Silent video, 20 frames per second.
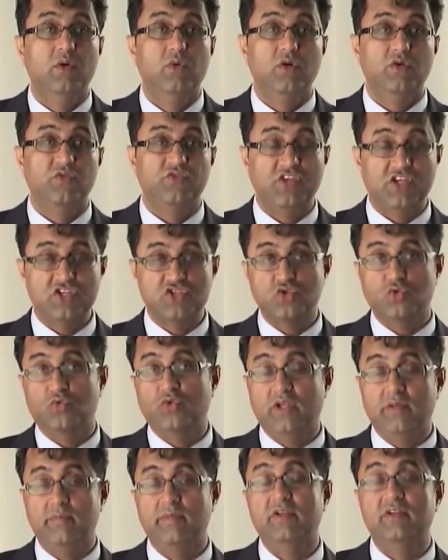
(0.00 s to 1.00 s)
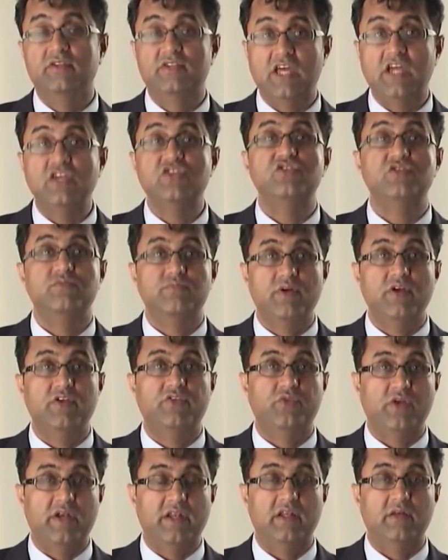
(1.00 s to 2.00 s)
Well, sexual rehabilitation
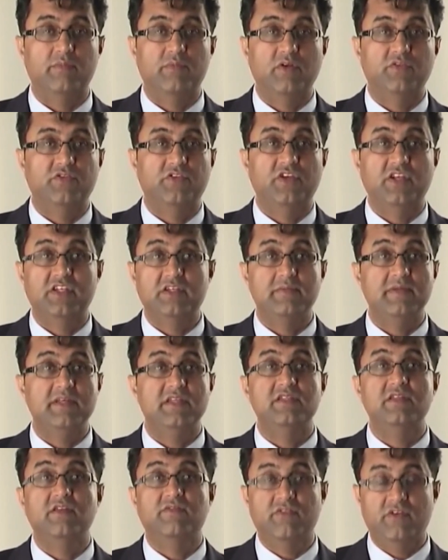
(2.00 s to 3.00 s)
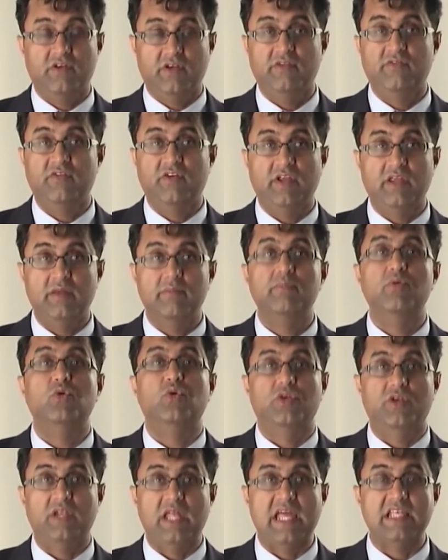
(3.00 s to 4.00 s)
post-radical prostatectomy is a very, very
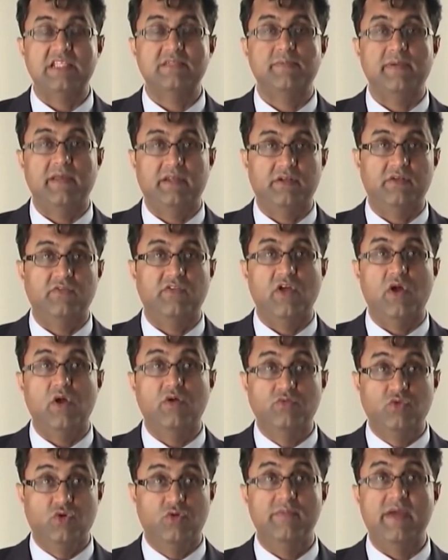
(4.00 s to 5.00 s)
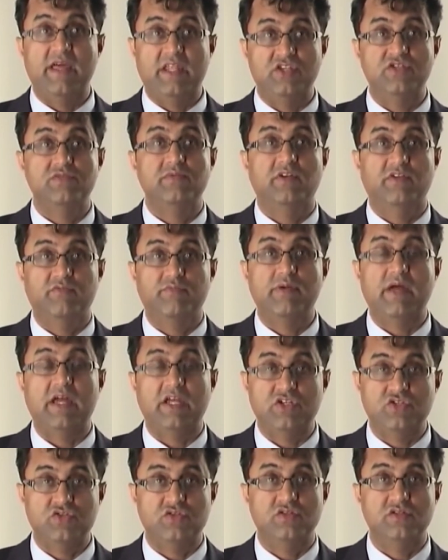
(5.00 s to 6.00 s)
important aspect of the overall management of
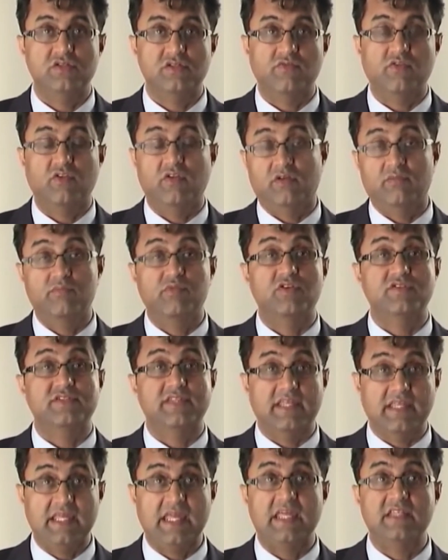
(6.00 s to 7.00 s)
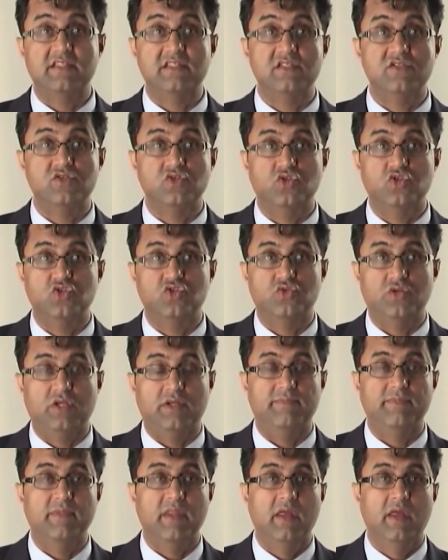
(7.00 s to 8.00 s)
patients following prostate cancer surgery.
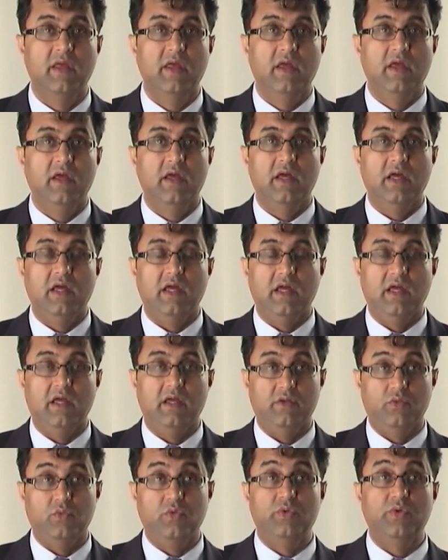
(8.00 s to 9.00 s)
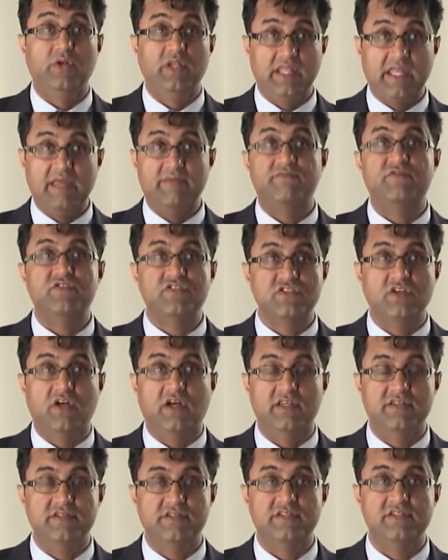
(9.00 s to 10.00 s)
We really
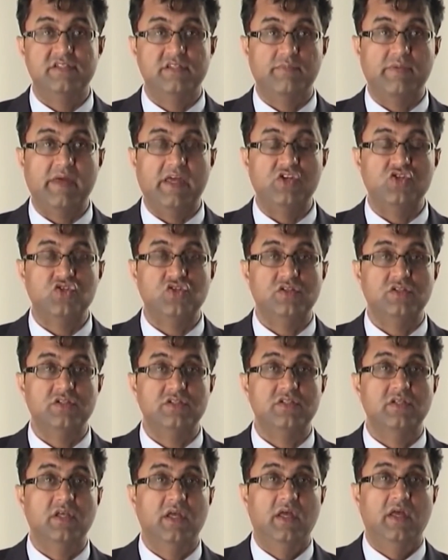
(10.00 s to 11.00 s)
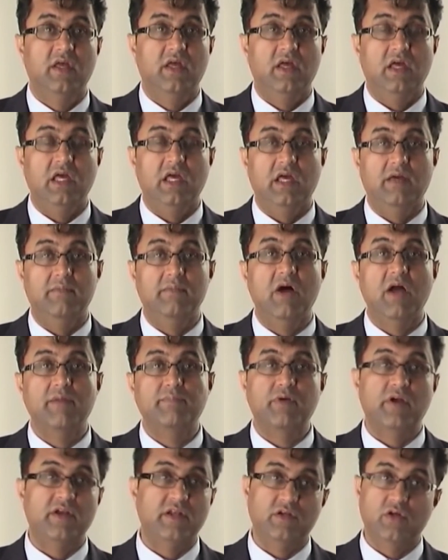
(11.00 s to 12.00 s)
emphasise this to patients. My
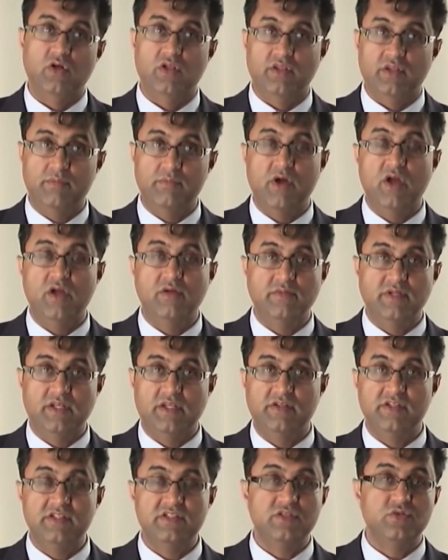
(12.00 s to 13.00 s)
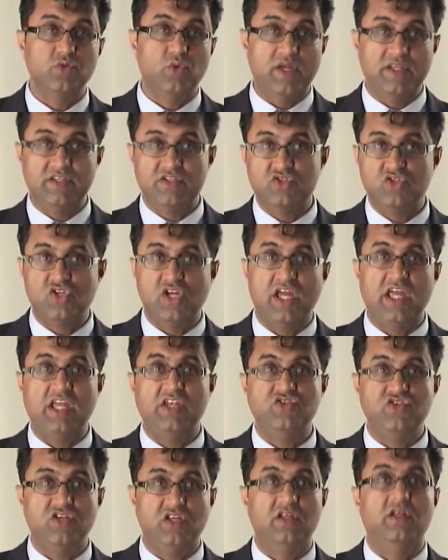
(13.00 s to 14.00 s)
protocol at the moment, and this is always
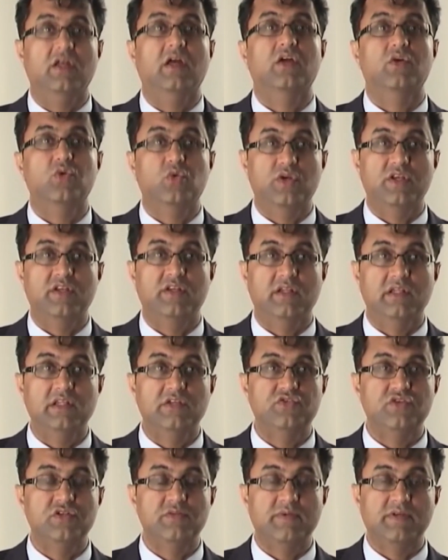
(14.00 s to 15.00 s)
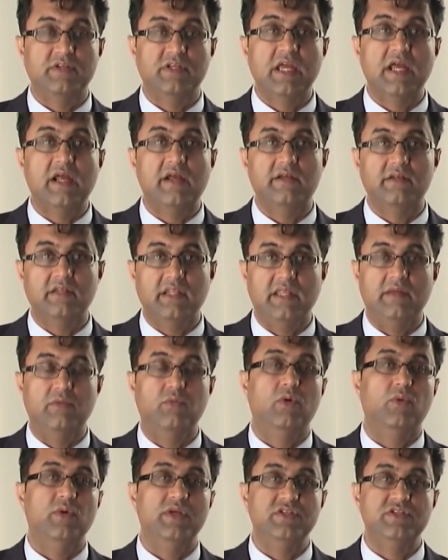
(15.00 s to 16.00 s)
changing according to the literature, but currently
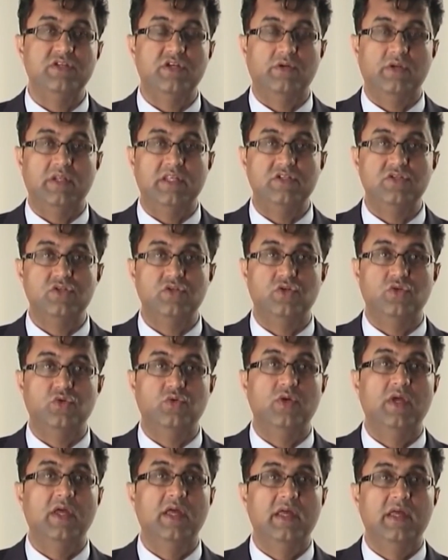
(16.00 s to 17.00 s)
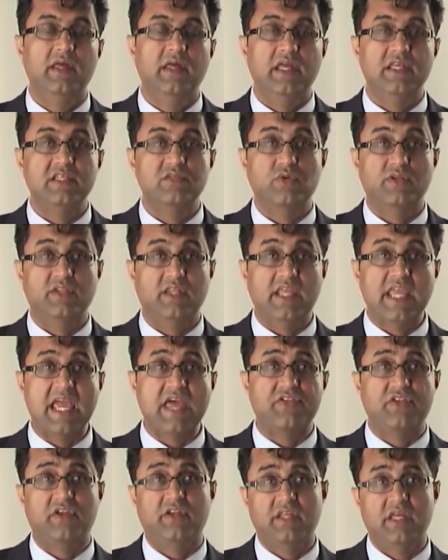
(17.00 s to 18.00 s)
what we generally do is when the
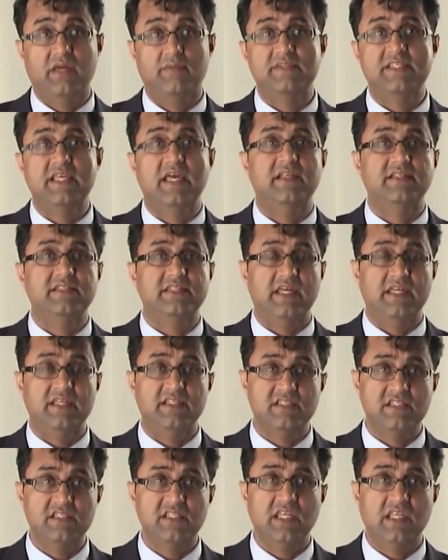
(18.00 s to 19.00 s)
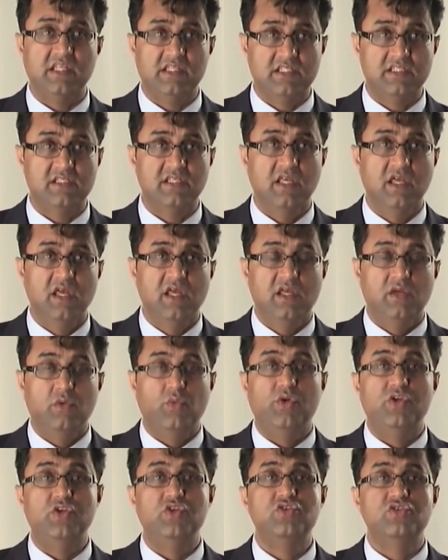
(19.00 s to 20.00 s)
catheter comes out day 6,
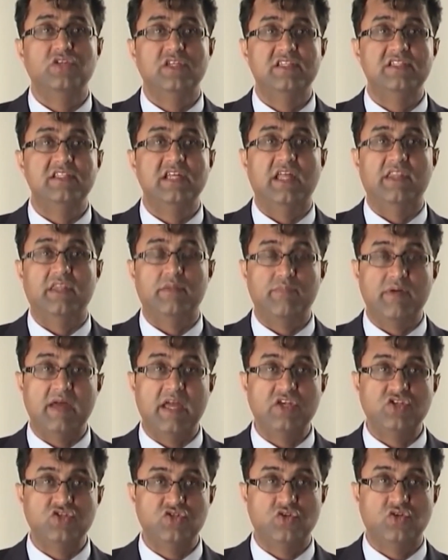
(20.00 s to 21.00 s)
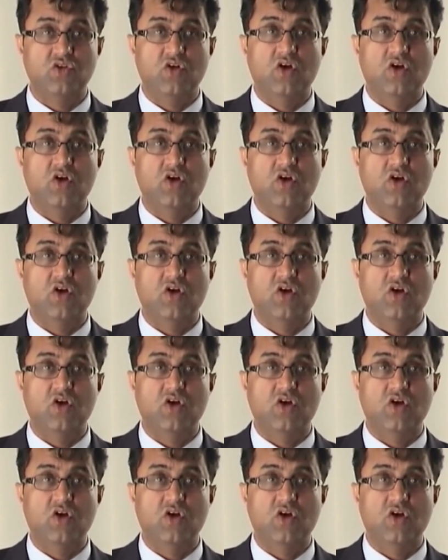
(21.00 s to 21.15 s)
we usually start the patient